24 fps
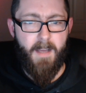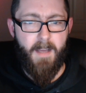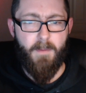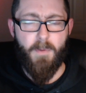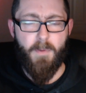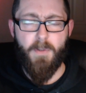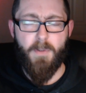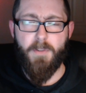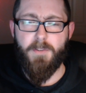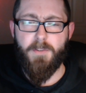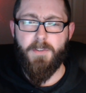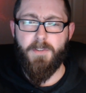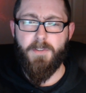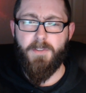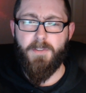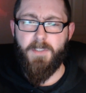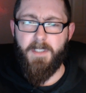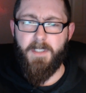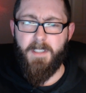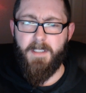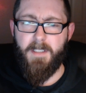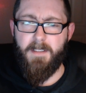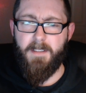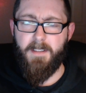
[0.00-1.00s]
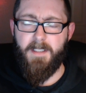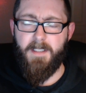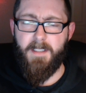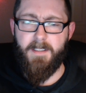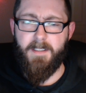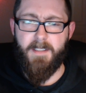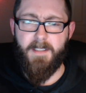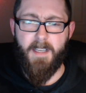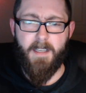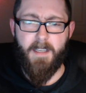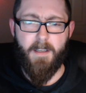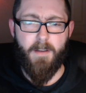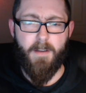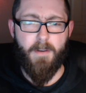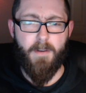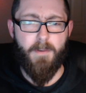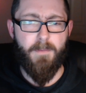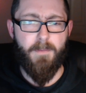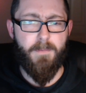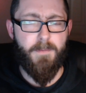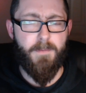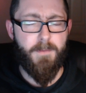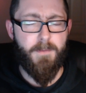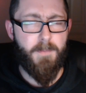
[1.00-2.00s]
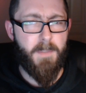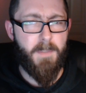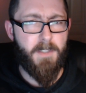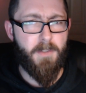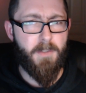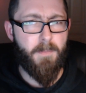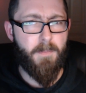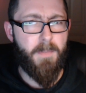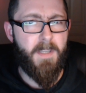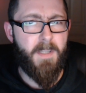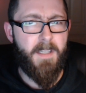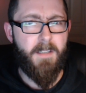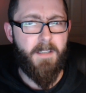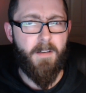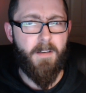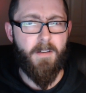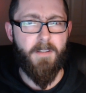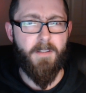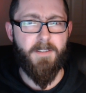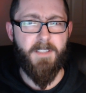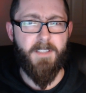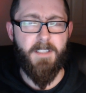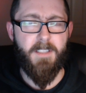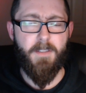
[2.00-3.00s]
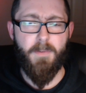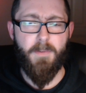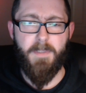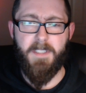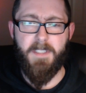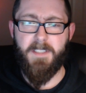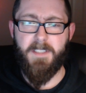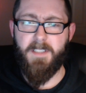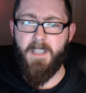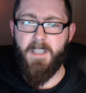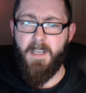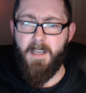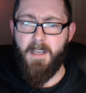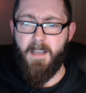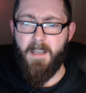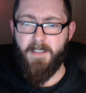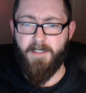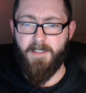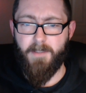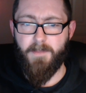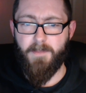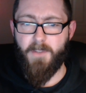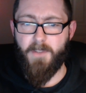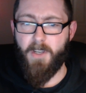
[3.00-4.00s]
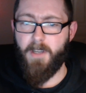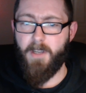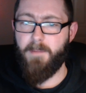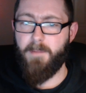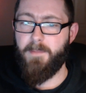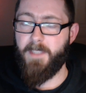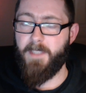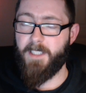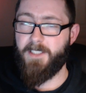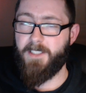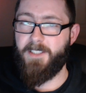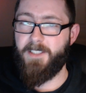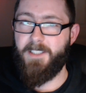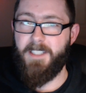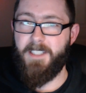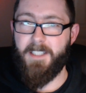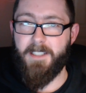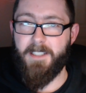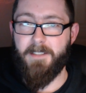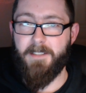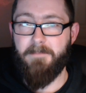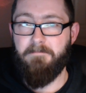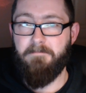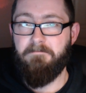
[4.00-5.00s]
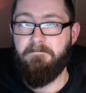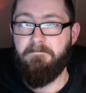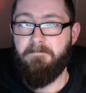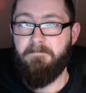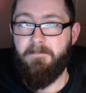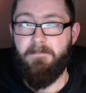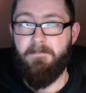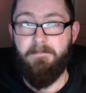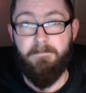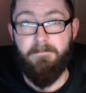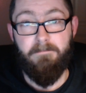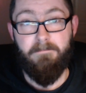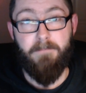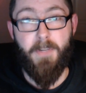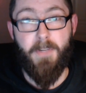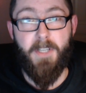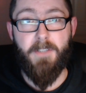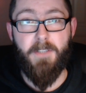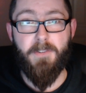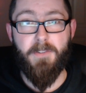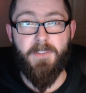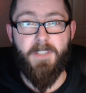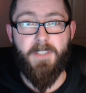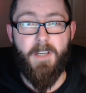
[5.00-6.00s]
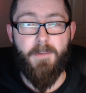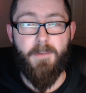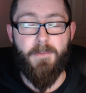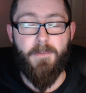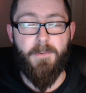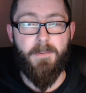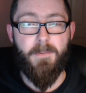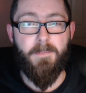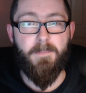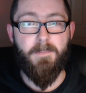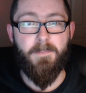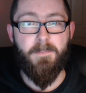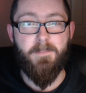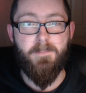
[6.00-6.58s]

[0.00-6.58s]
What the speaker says: and we'll also see the deck of special play cards increased sometime next year. Pretty cool stuff.